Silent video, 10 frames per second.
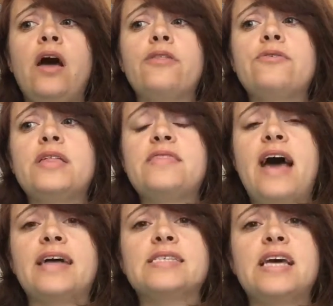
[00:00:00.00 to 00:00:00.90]
Other than
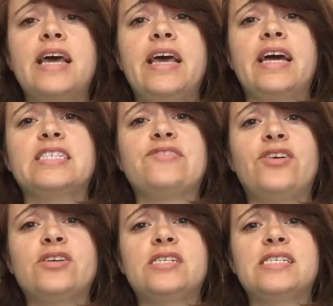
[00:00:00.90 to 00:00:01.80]
that, as
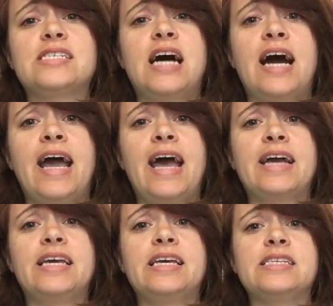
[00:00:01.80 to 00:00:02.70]
far as
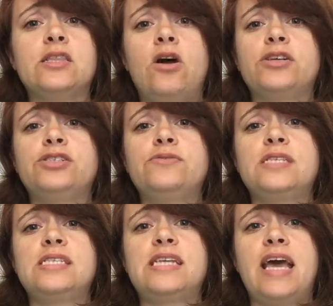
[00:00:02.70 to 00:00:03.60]
kayaking, as long as you
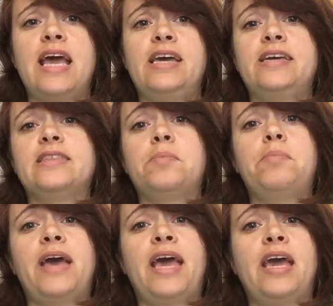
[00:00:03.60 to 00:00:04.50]
stay in the
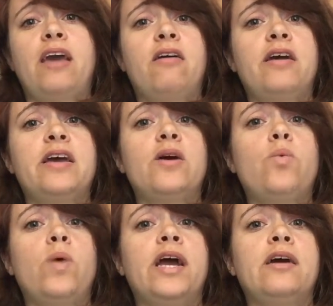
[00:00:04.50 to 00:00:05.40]
bay area
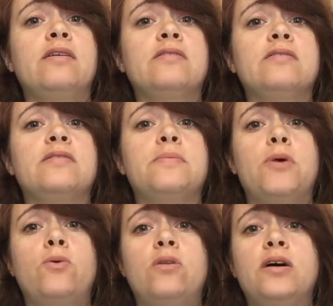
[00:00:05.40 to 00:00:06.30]
where the
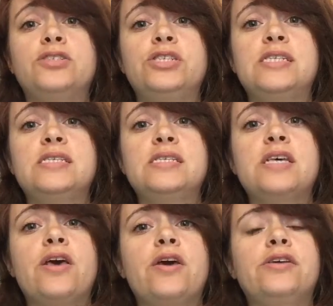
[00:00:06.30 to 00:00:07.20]
boat launch is,
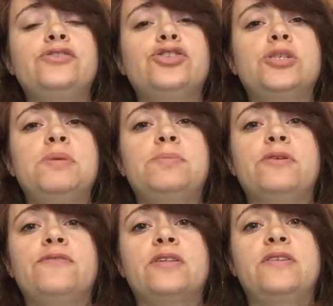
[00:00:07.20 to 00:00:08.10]
you should be
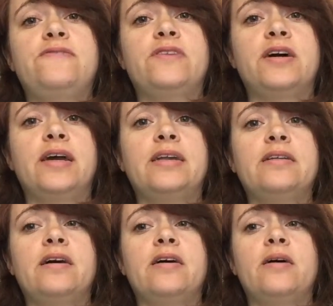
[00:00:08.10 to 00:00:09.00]
perfectly
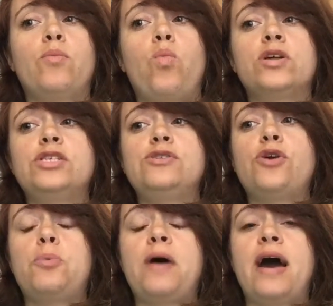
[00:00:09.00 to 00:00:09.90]
fine. Once you
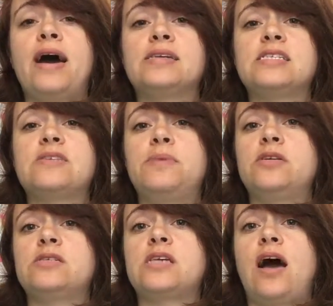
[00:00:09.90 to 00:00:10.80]
go past
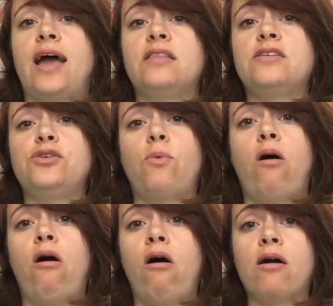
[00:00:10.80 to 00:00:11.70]
Pierce Island, you
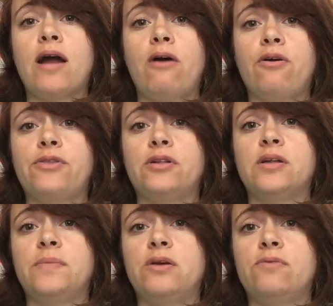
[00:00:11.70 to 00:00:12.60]
are out on the
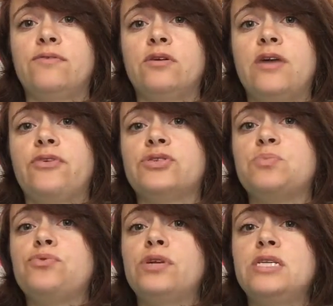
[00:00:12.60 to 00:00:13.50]
Columbia River, and there's a
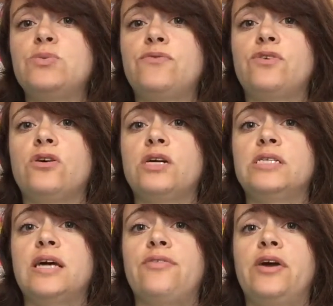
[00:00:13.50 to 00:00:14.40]
pretty swift
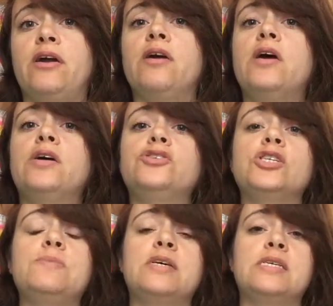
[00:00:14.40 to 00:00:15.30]
current down there
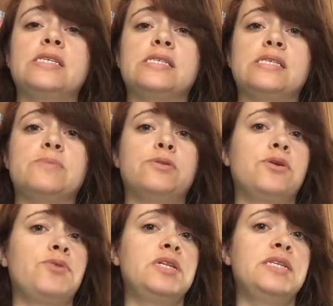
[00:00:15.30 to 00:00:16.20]
just because it sits
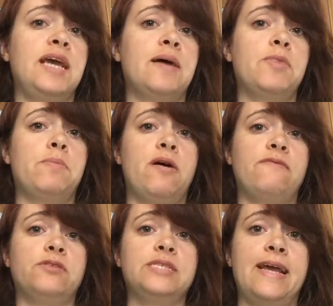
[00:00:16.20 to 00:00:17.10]
below the dam, the
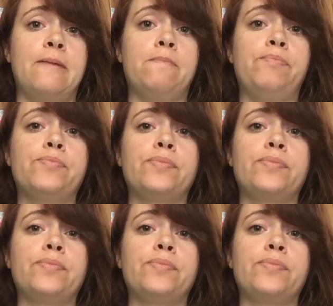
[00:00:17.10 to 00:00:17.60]
Bonneville Dam.